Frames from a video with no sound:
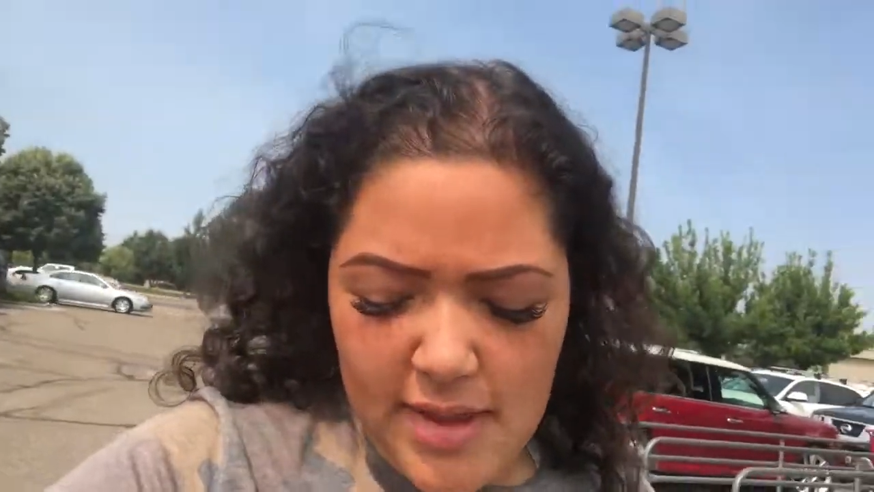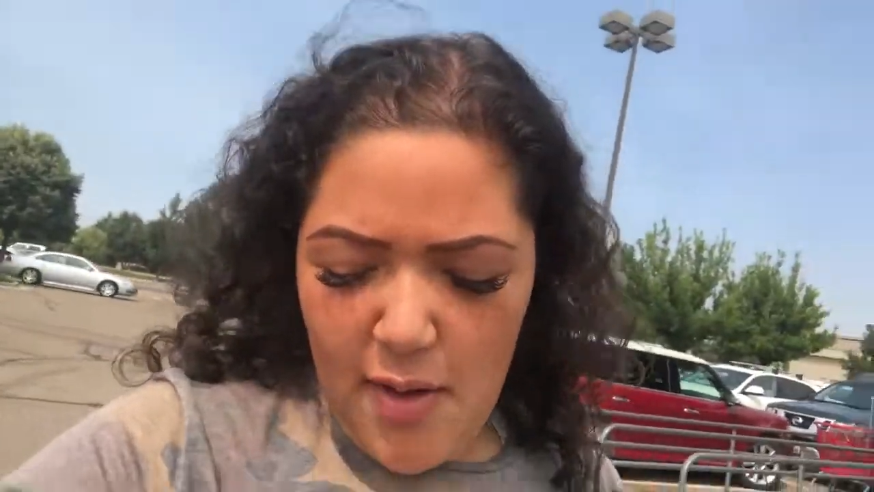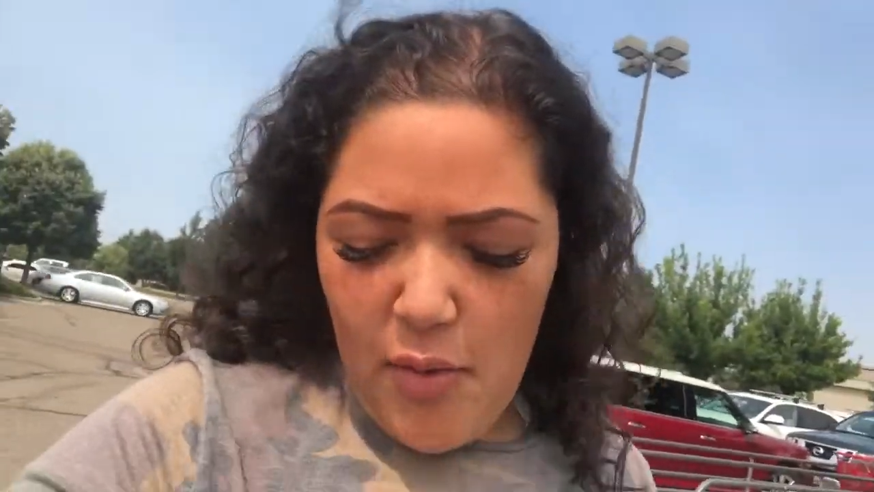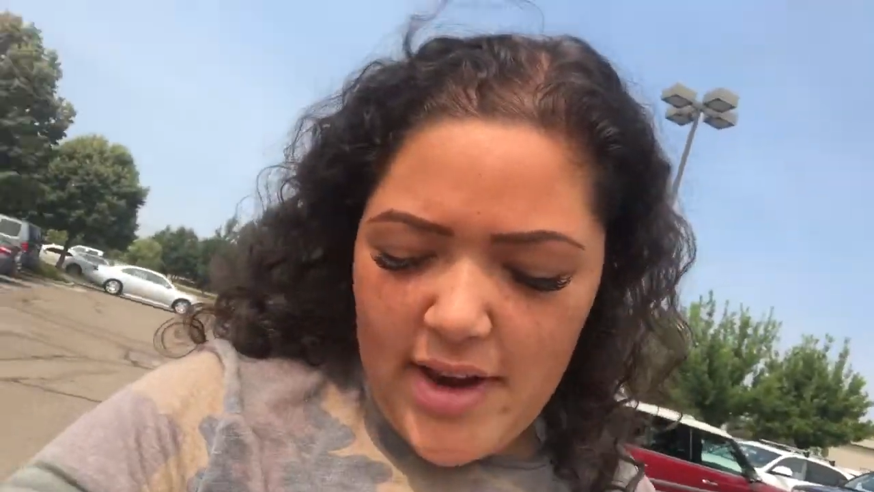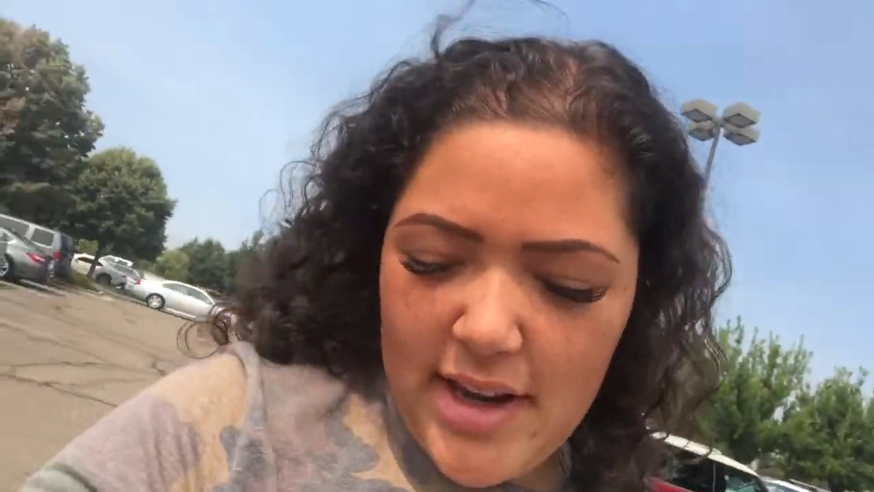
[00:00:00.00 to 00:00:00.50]

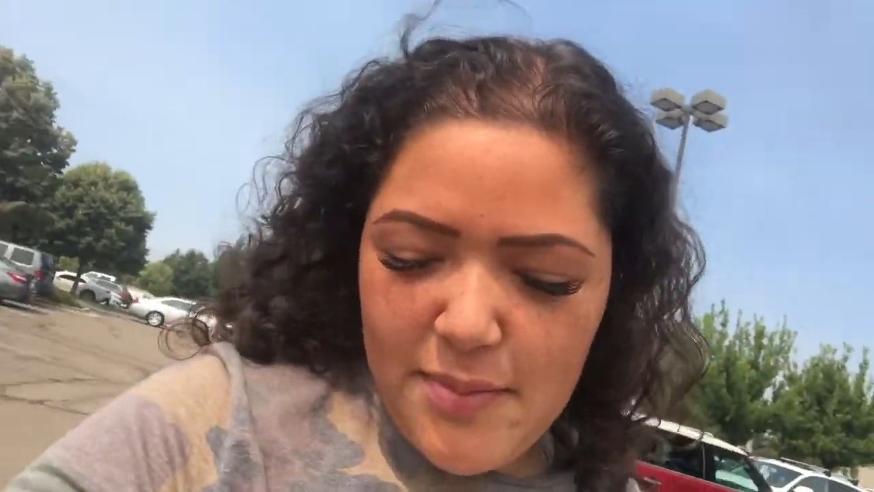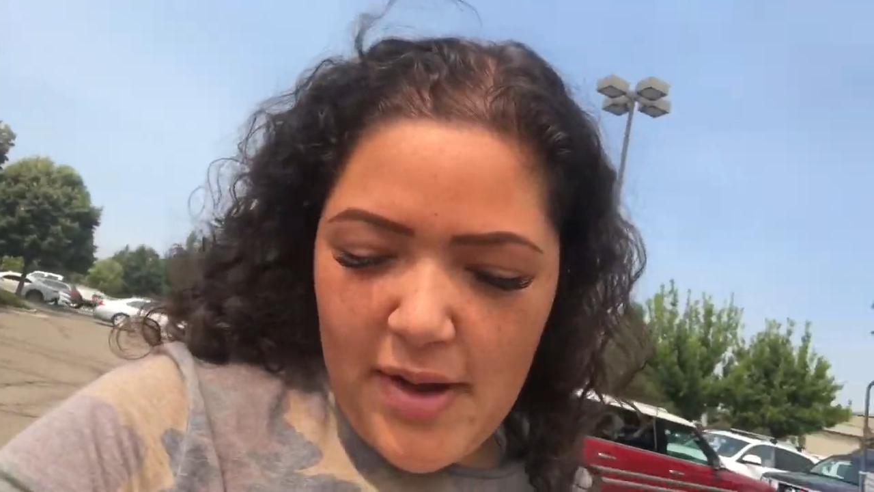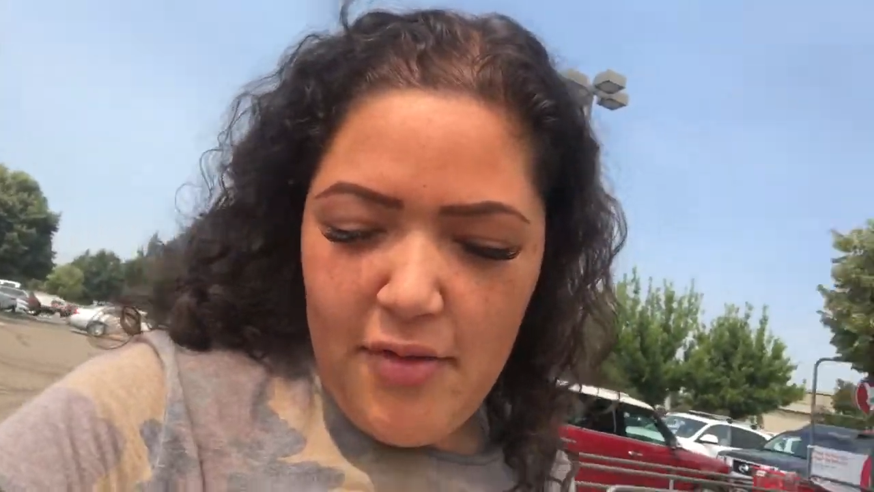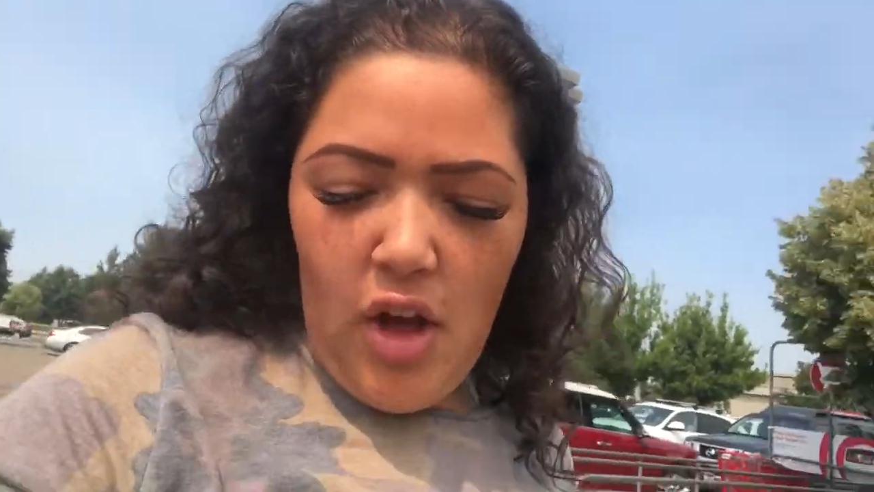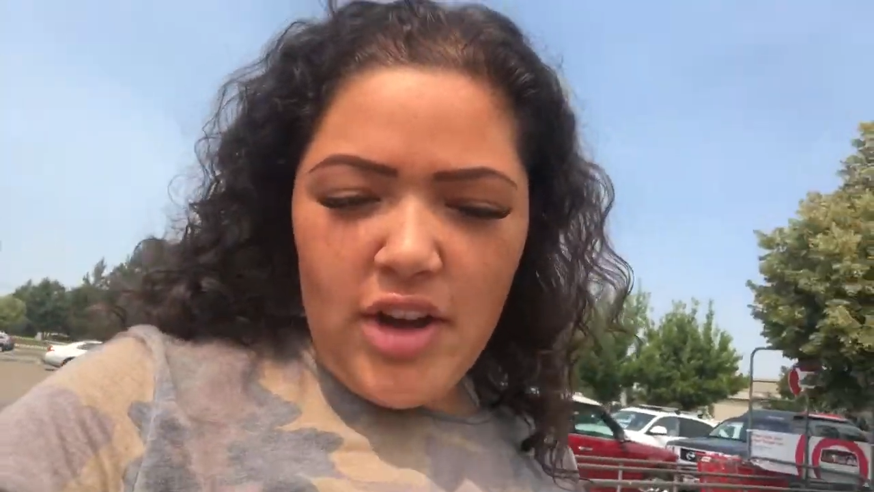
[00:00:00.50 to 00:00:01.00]
They went in
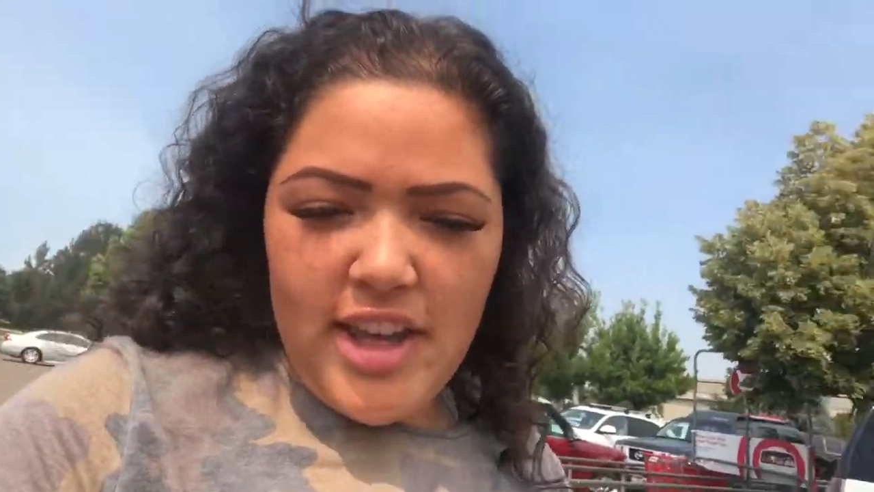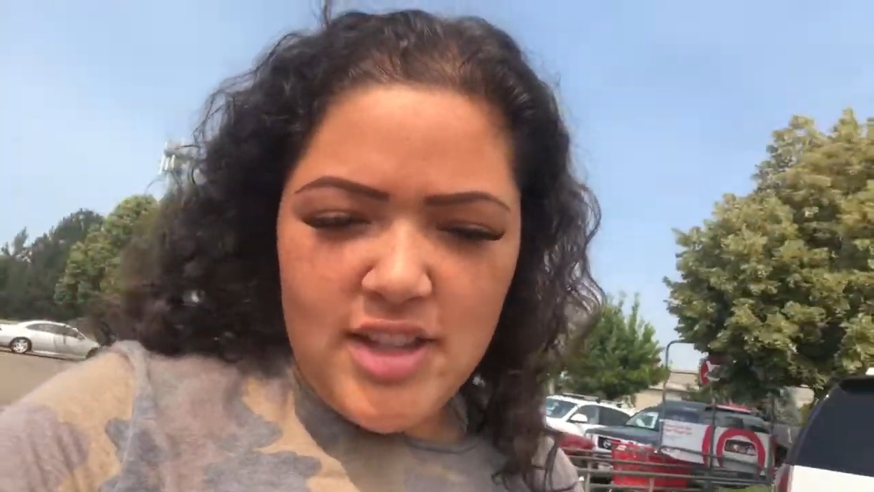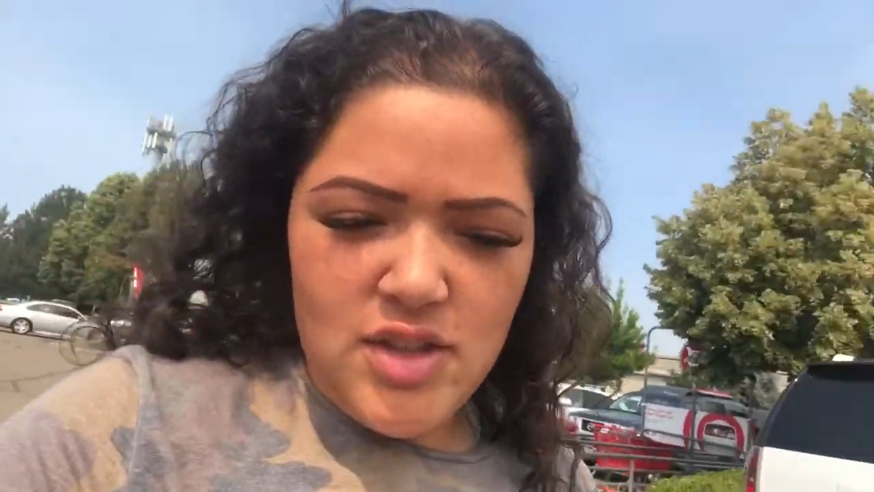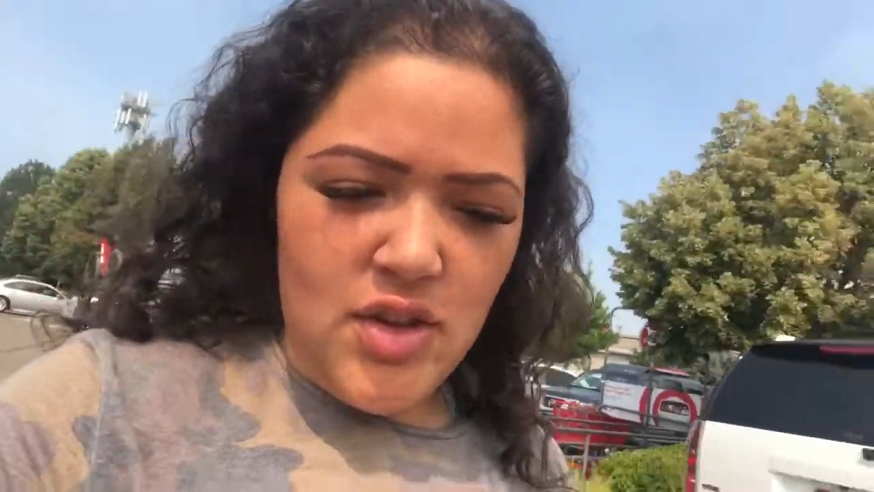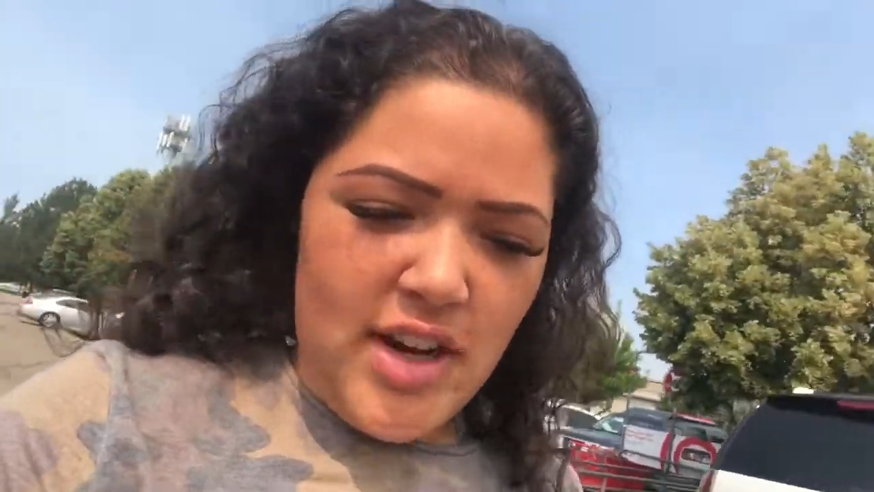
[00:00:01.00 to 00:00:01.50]
my vlog
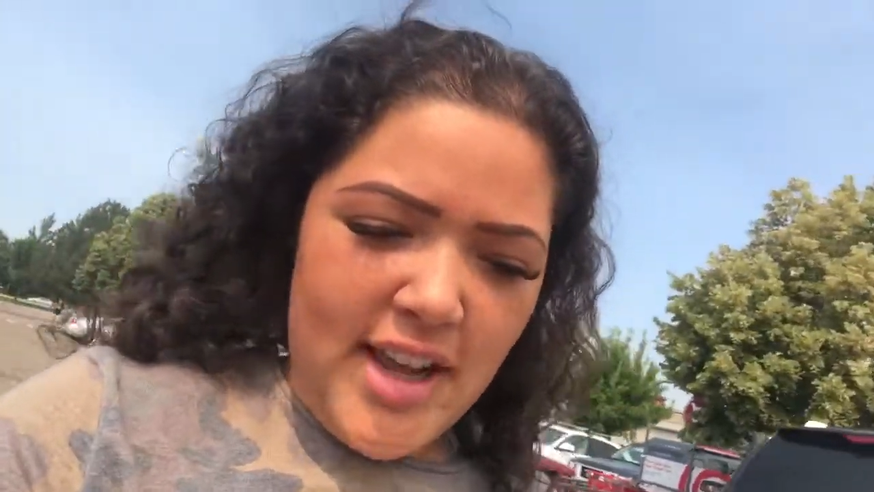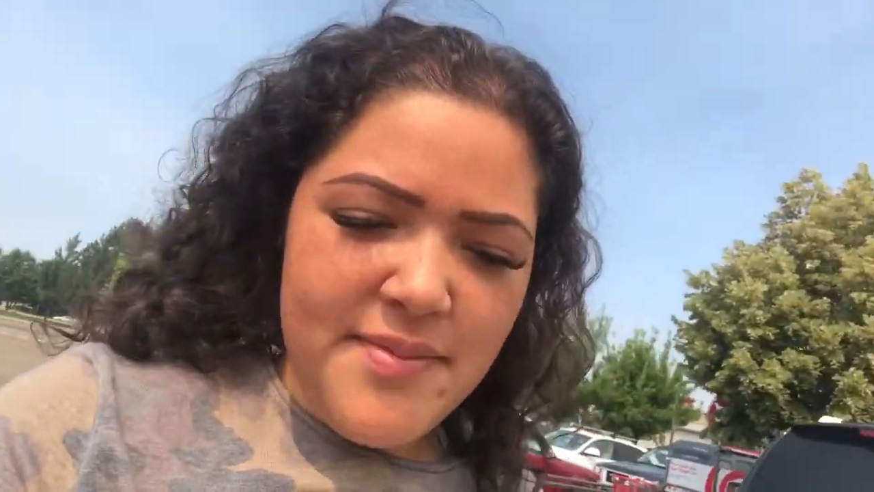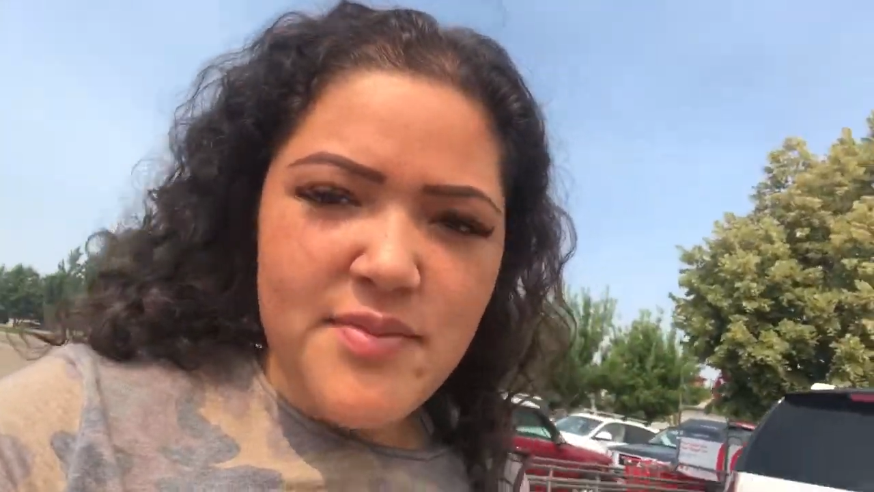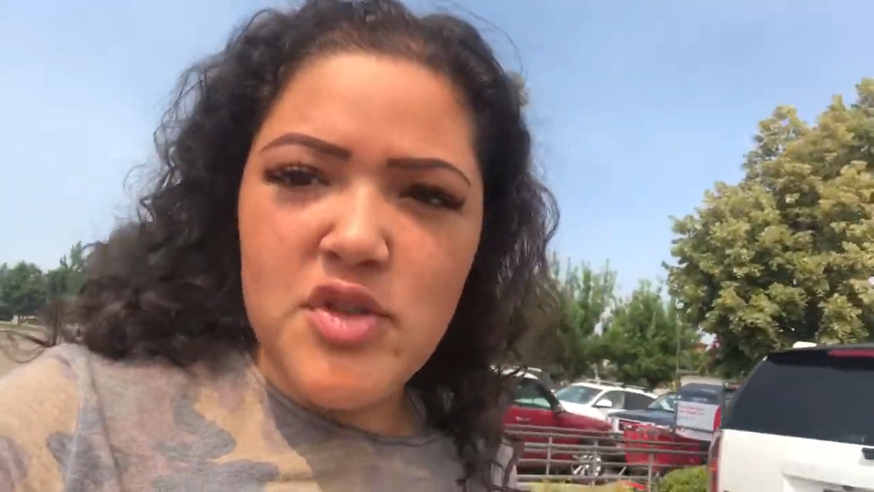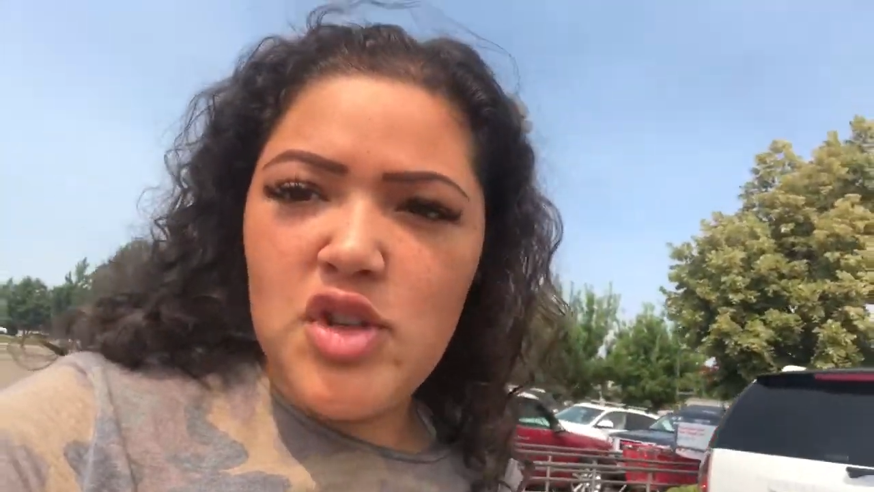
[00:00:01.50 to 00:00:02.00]
yesterday.
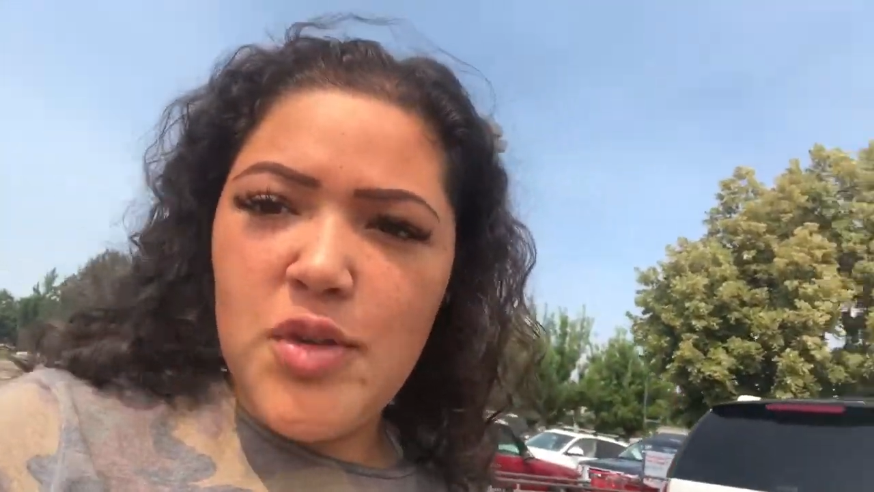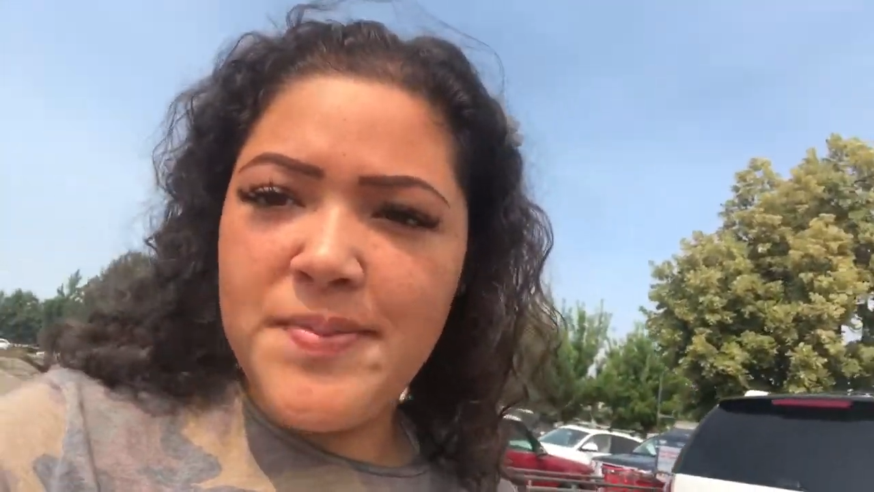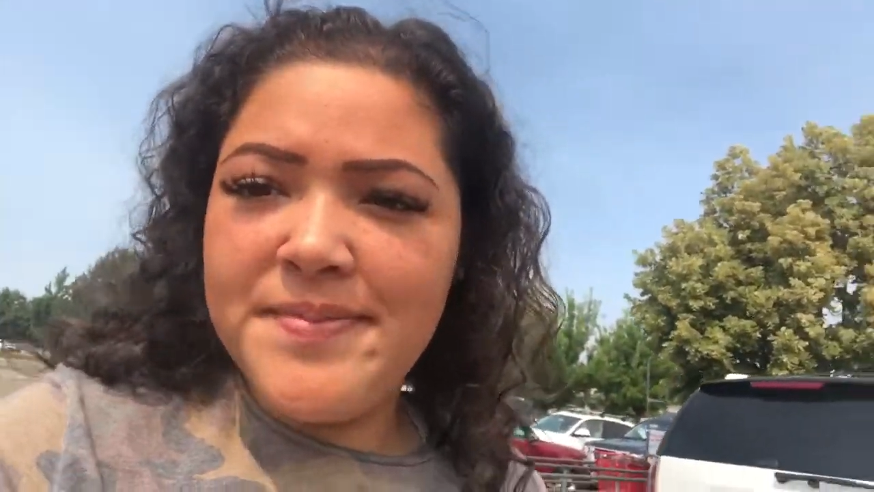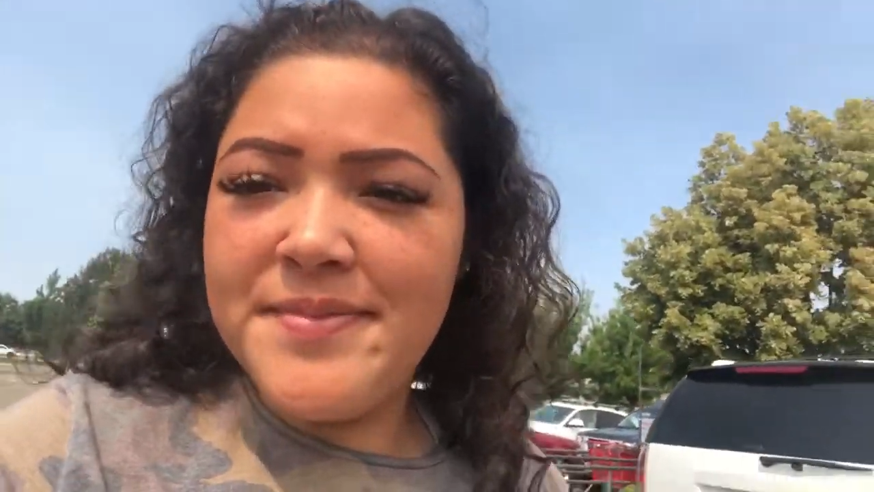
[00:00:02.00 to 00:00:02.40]
So